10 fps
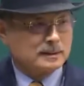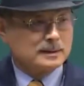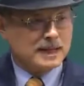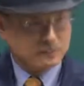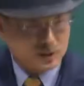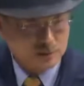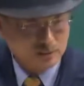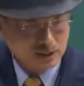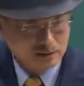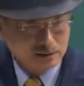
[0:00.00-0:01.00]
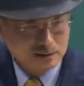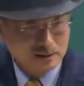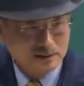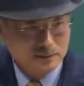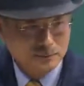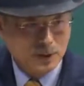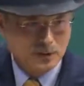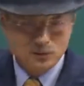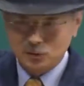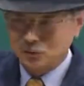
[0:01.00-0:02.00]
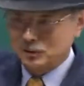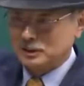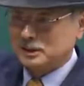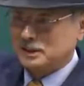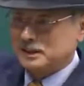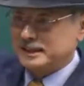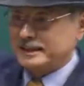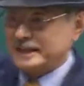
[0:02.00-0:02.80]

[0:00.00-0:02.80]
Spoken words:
It looks like we live, on average, 40